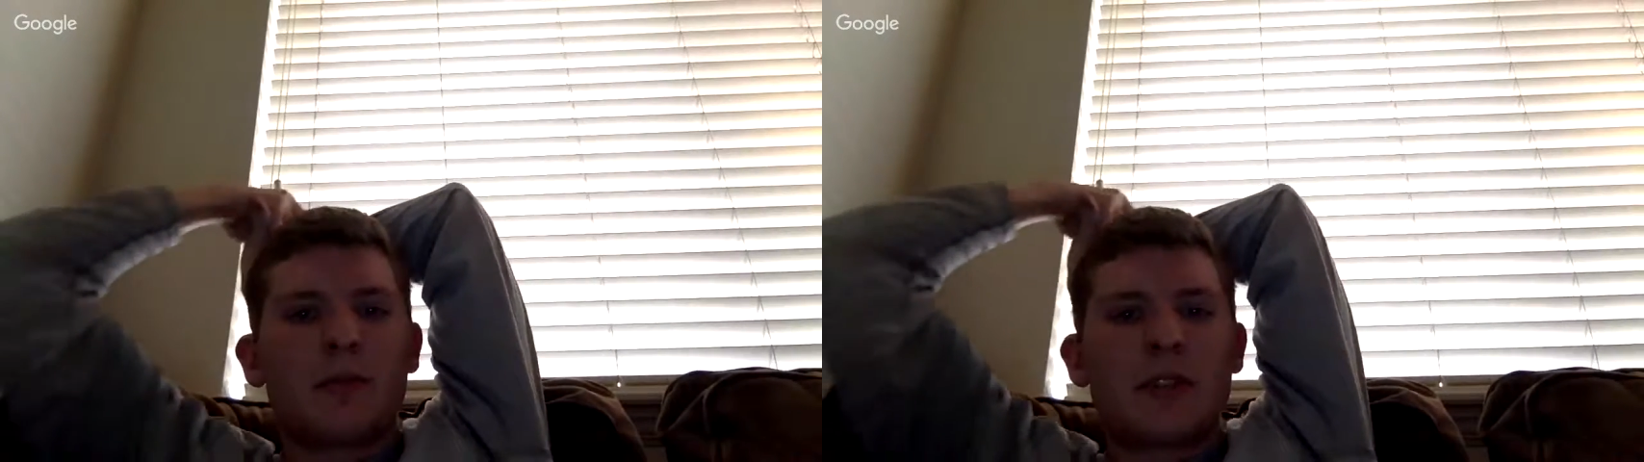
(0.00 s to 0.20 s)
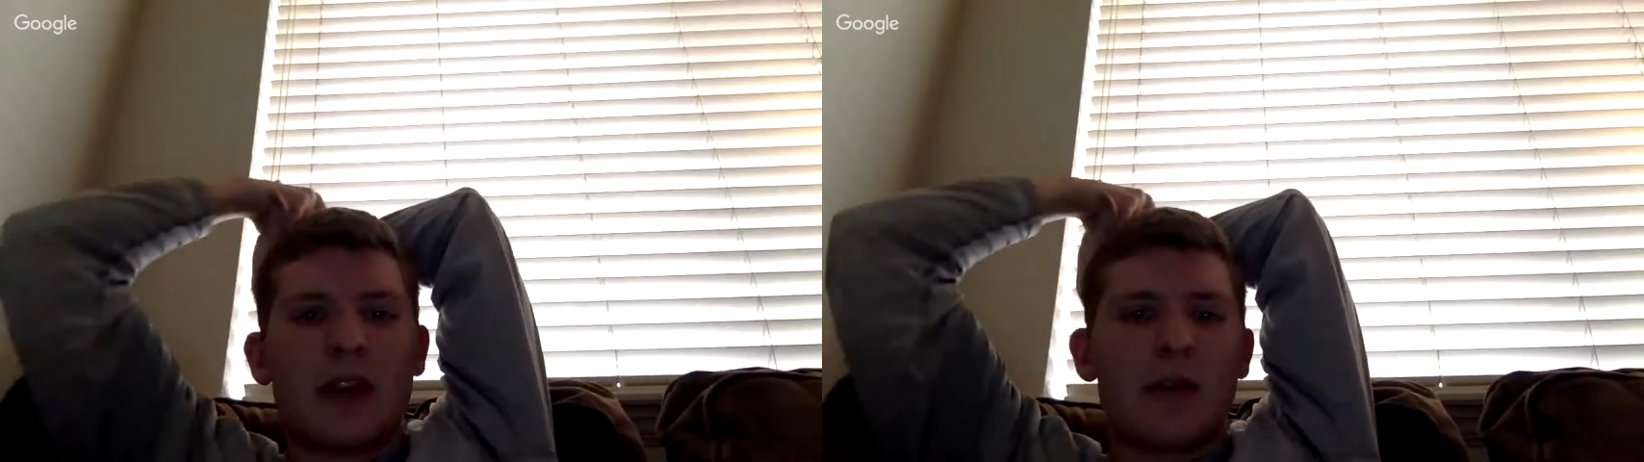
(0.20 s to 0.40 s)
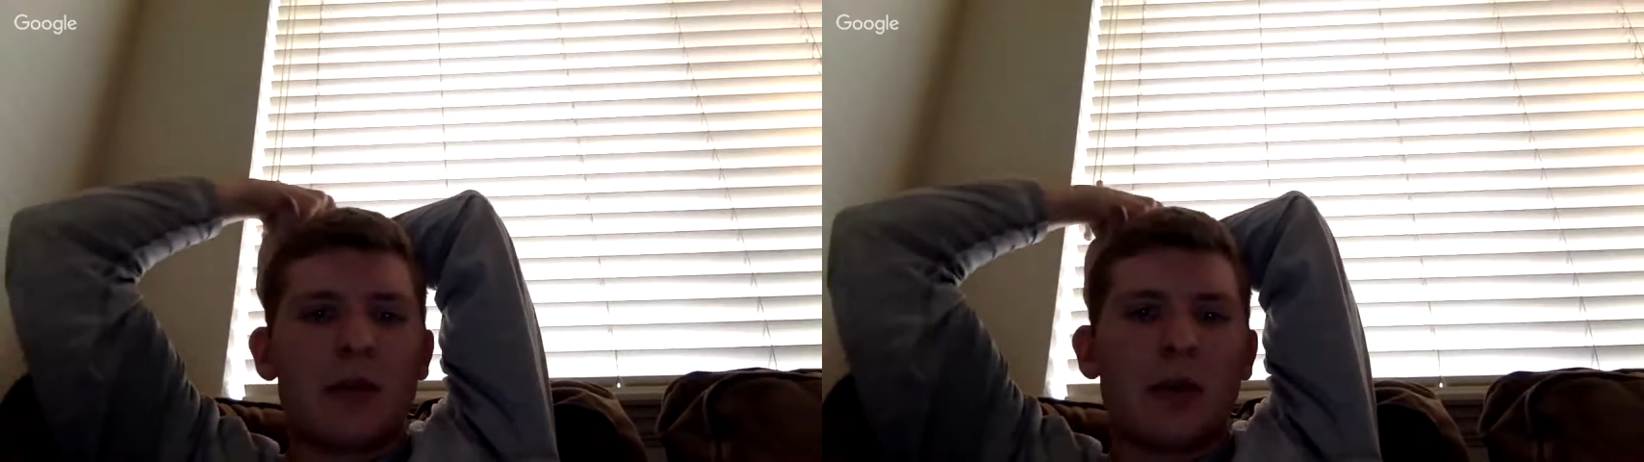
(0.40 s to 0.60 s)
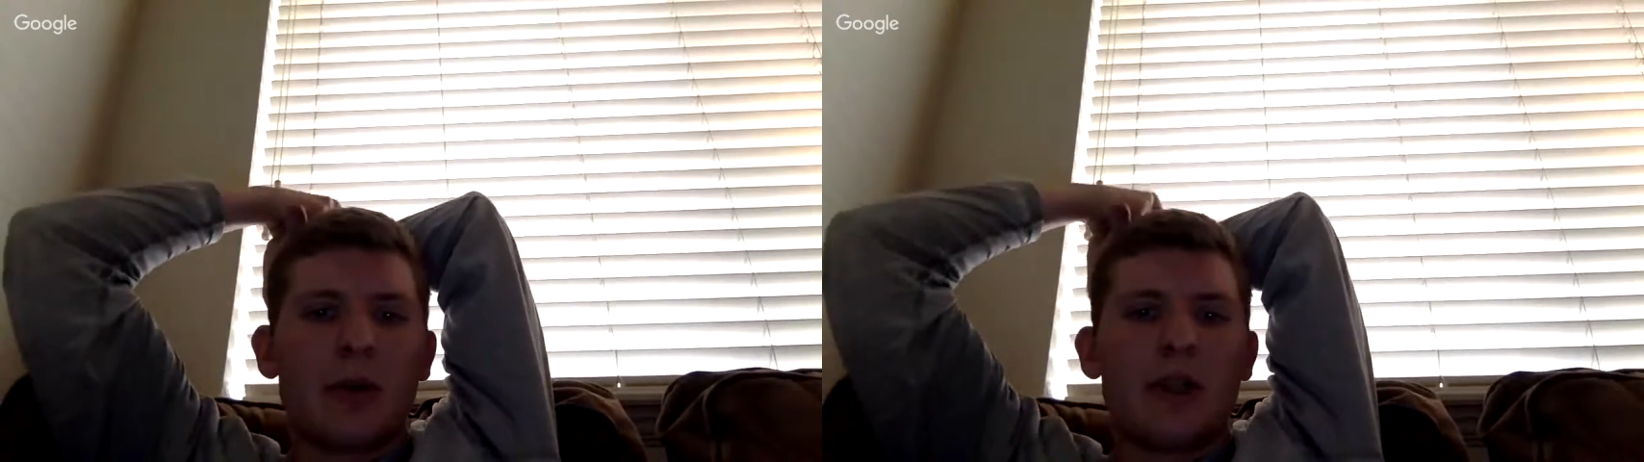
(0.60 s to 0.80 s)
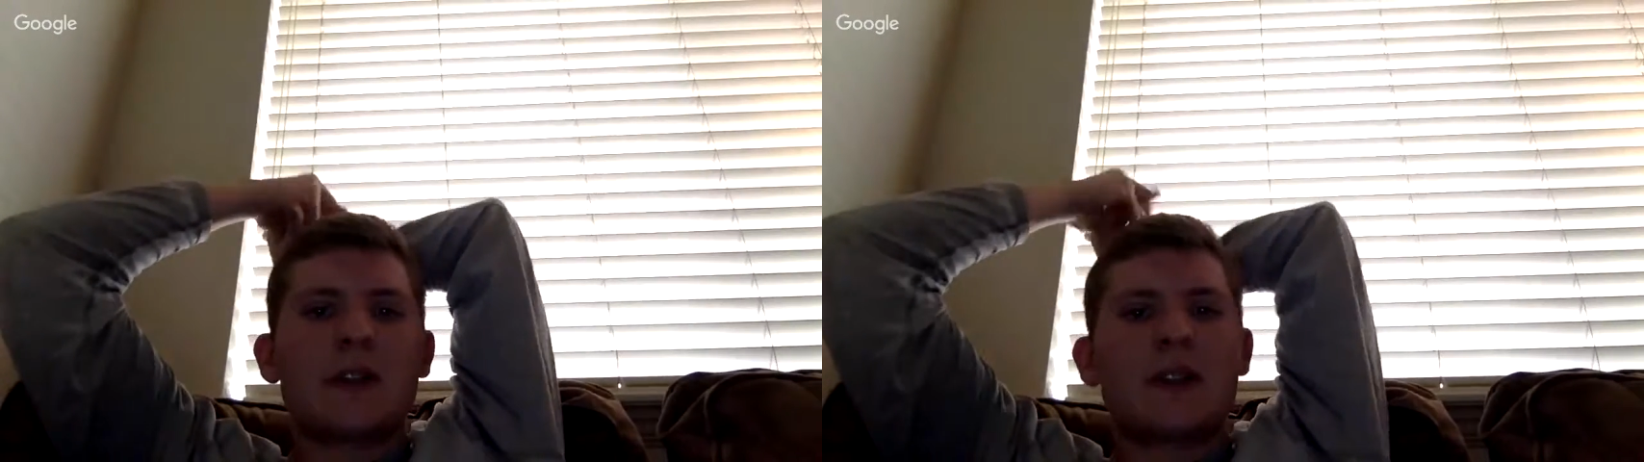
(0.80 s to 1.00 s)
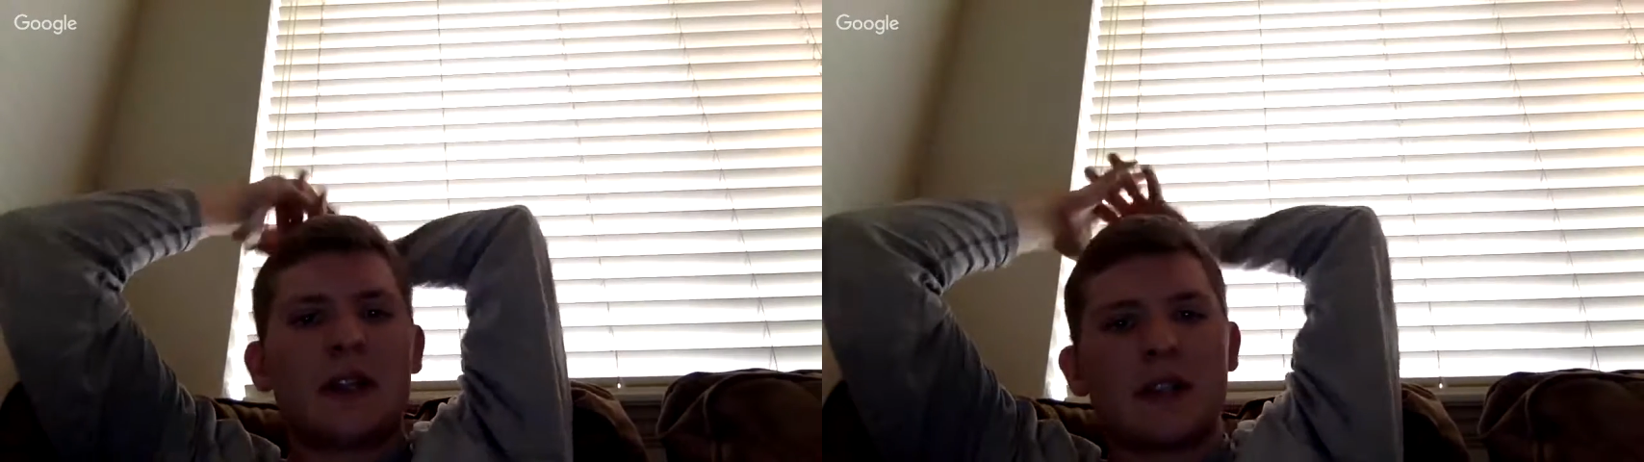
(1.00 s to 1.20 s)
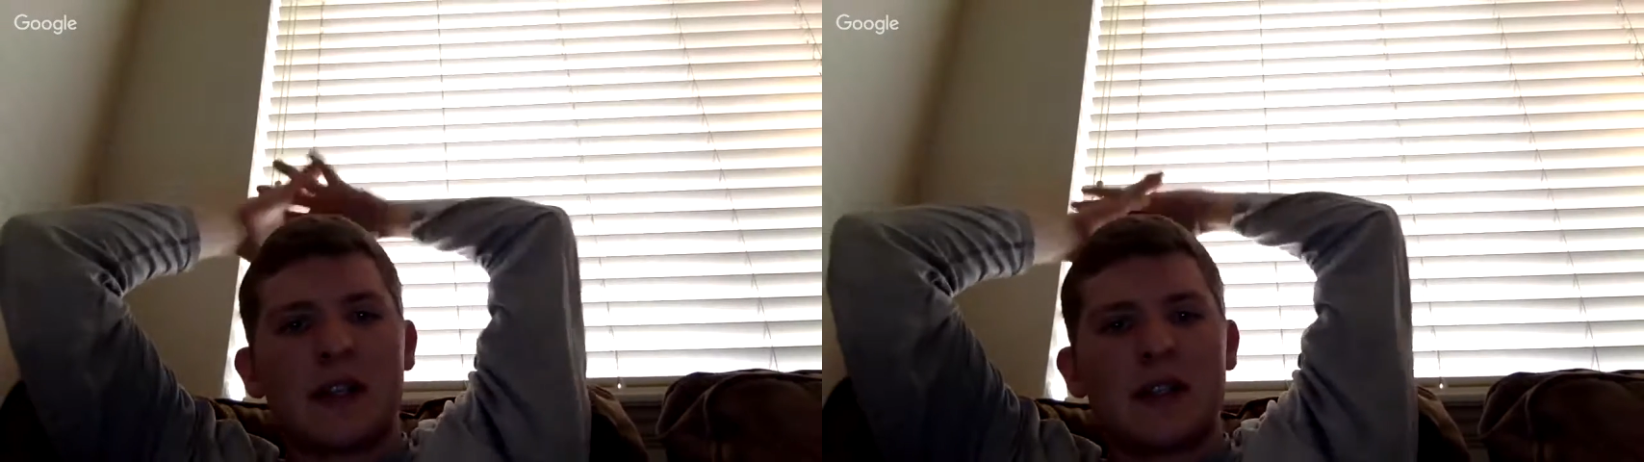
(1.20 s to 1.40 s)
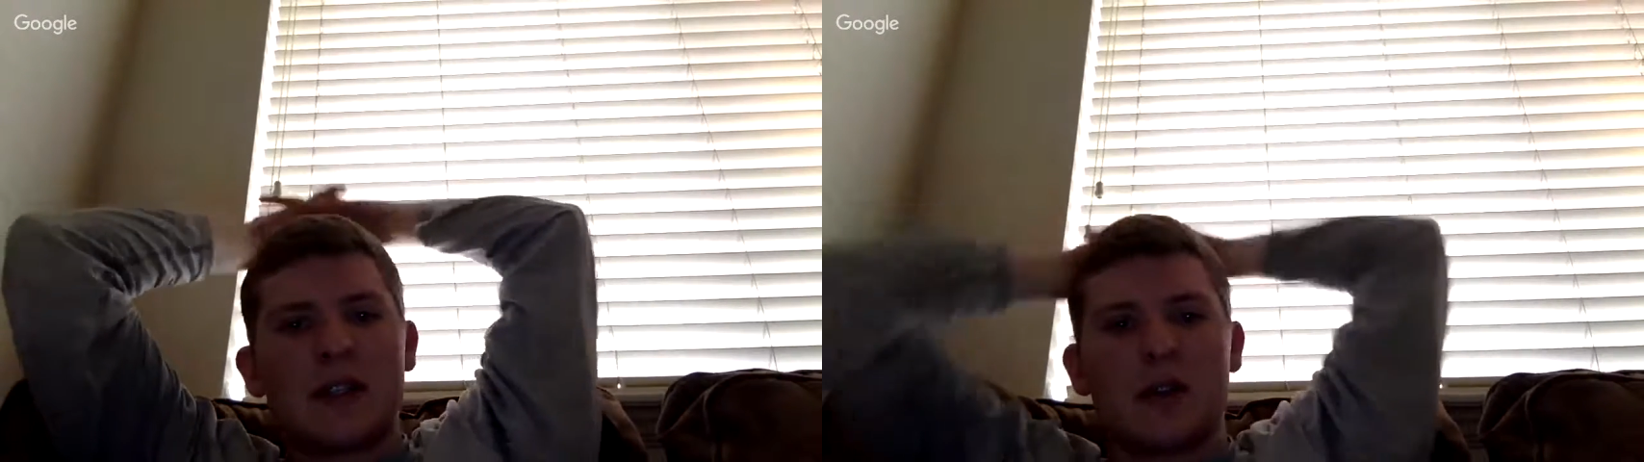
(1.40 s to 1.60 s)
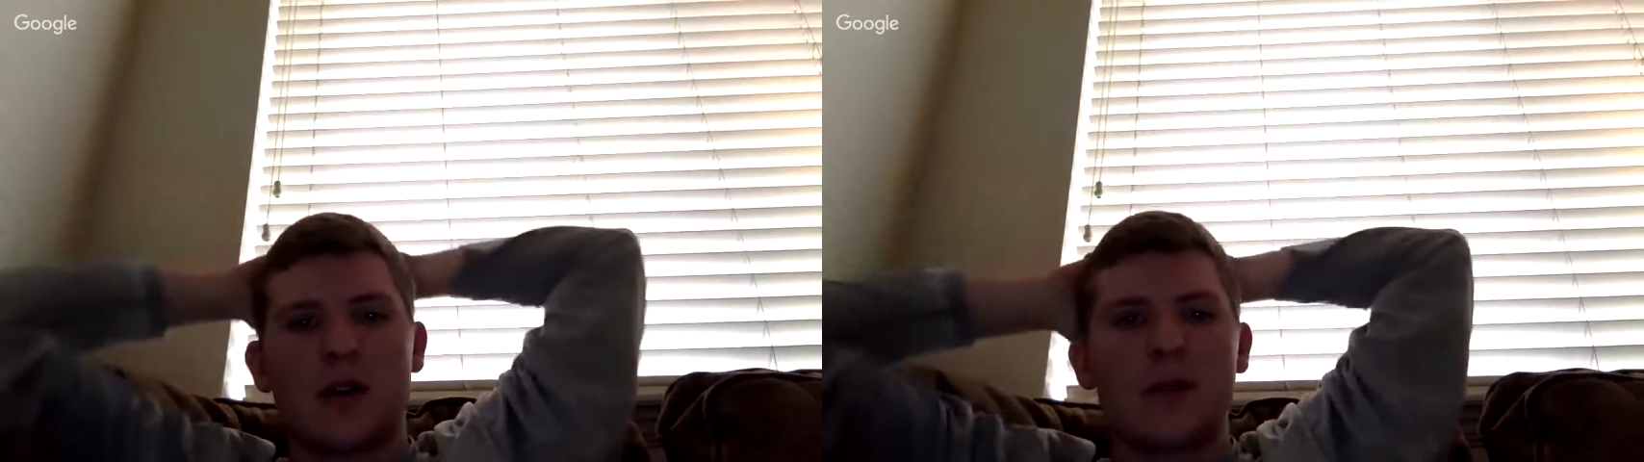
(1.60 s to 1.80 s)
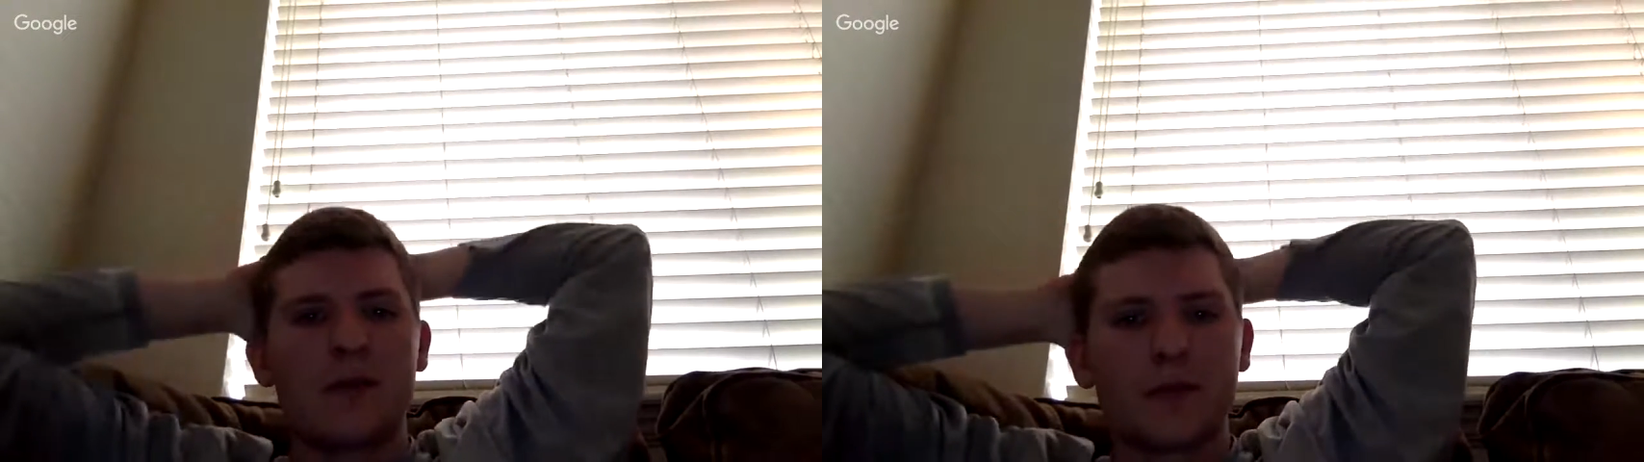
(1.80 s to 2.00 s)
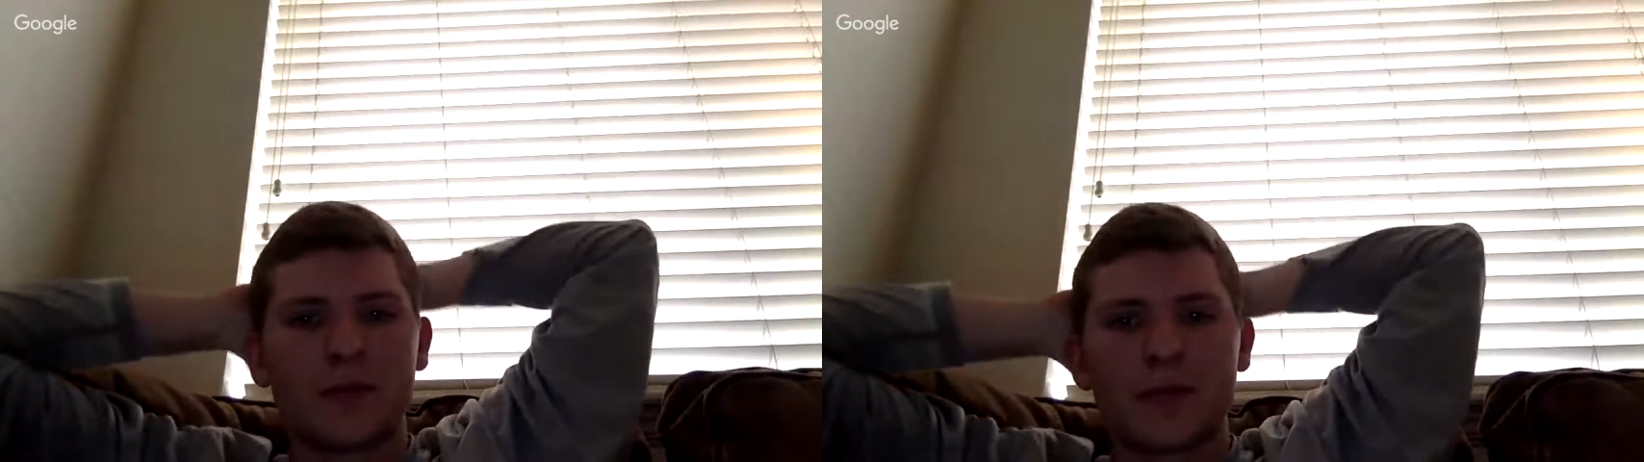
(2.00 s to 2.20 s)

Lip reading: 7.660.